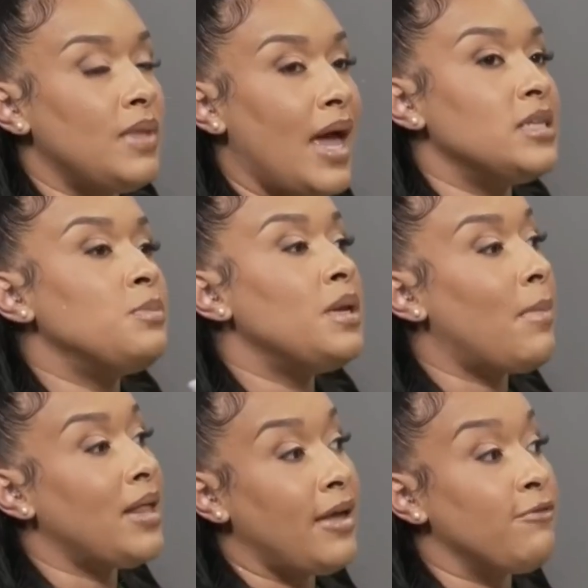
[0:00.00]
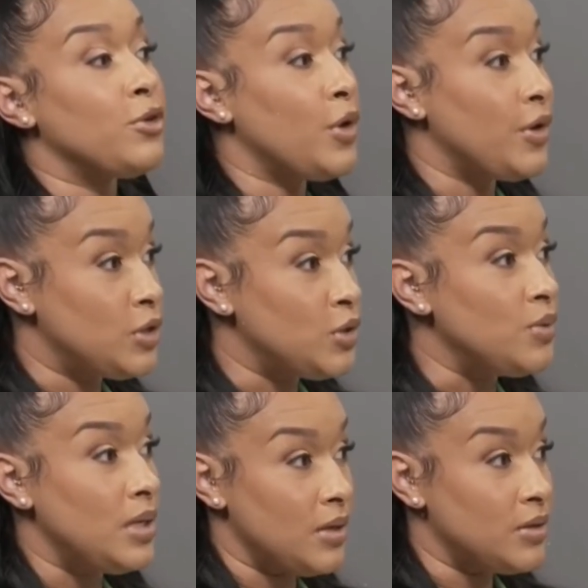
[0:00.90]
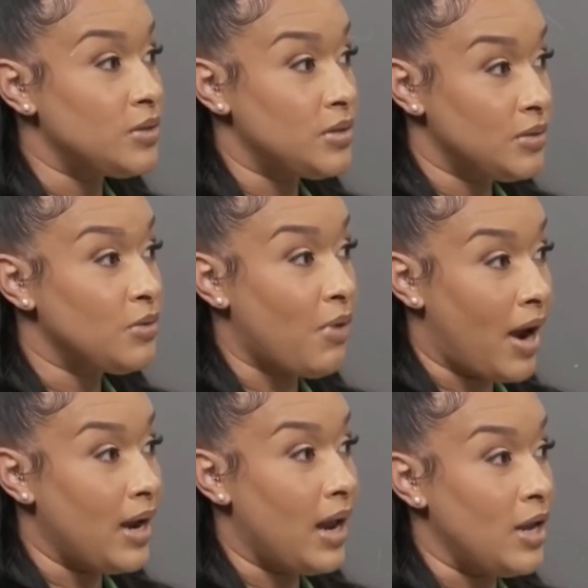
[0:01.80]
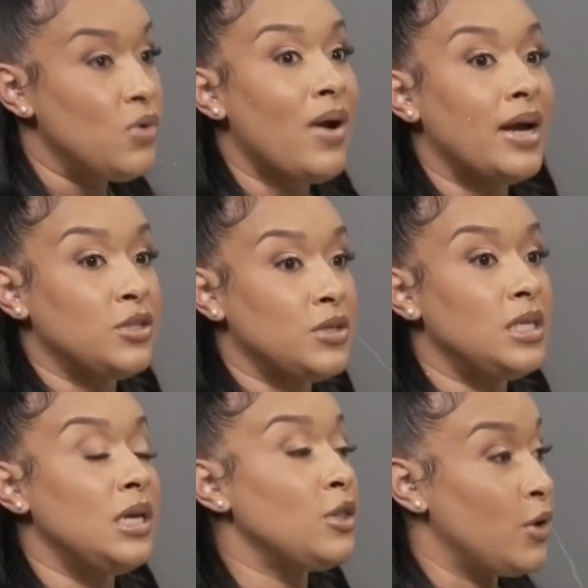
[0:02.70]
that the recording was genuine, but that one statement rekindled the fire.